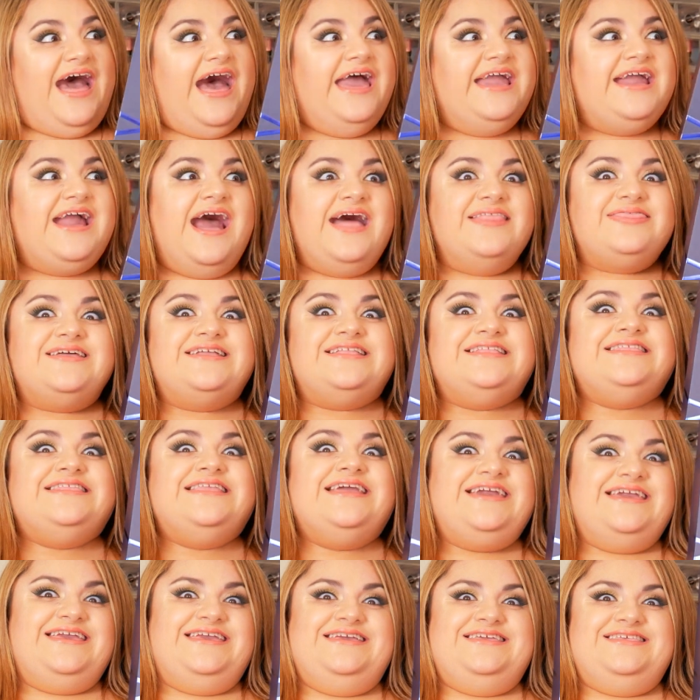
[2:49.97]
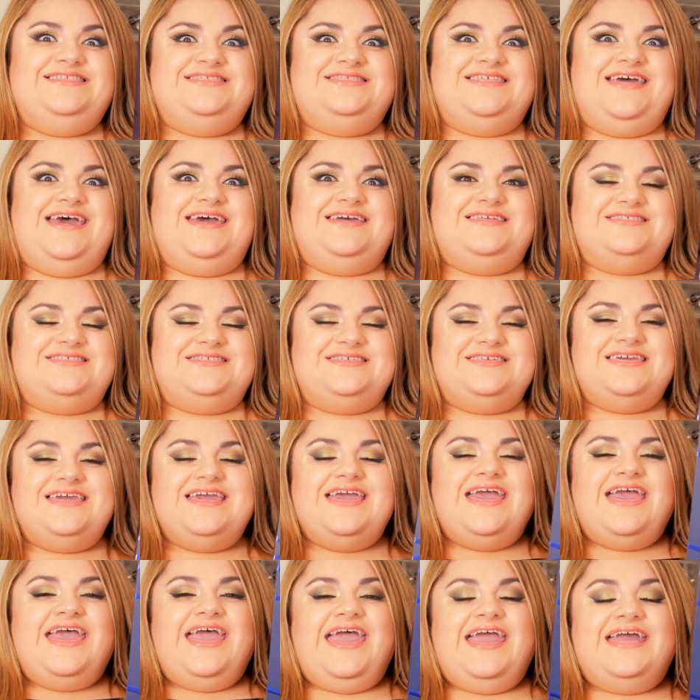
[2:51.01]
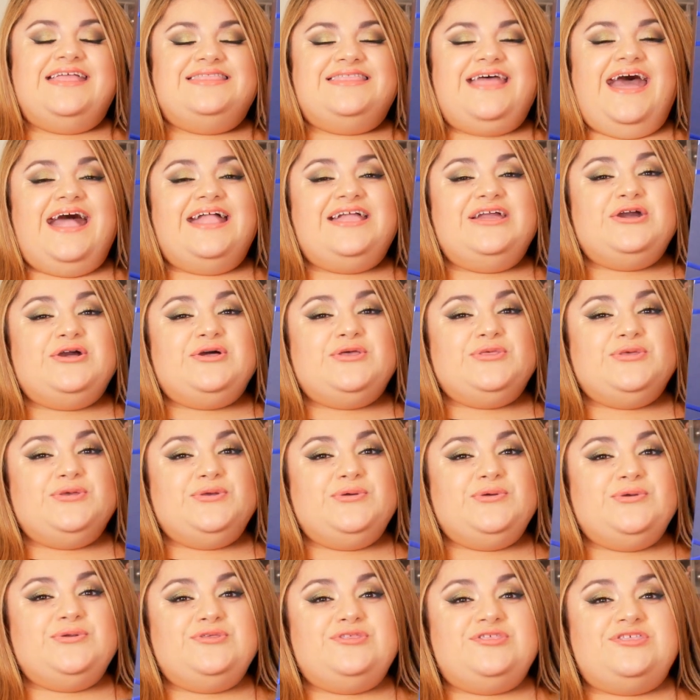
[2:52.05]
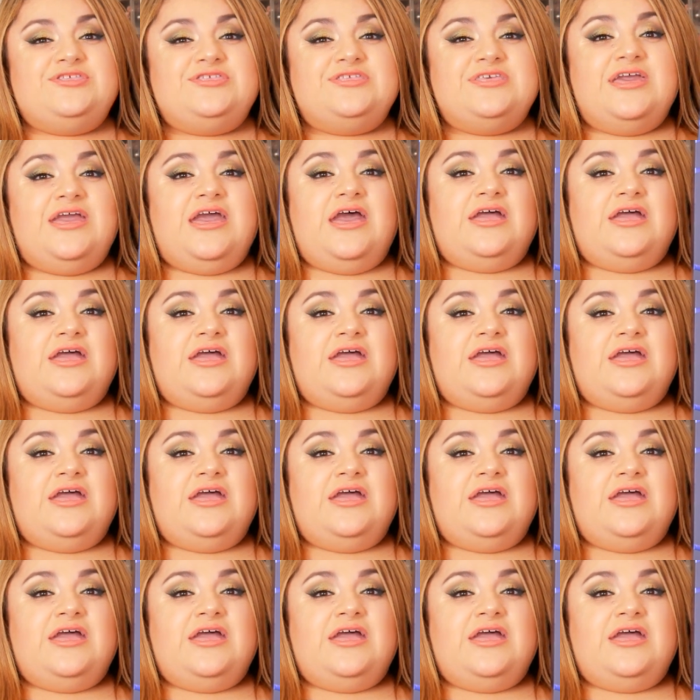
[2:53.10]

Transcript: I got the Niki set, and that includes